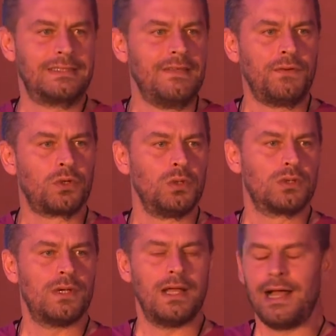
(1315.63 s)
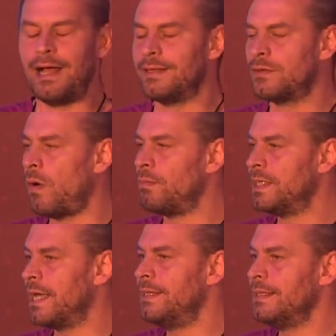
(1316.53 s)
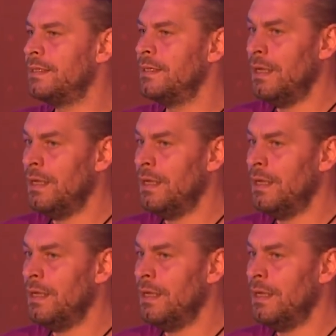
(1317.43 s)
difficult and complicated,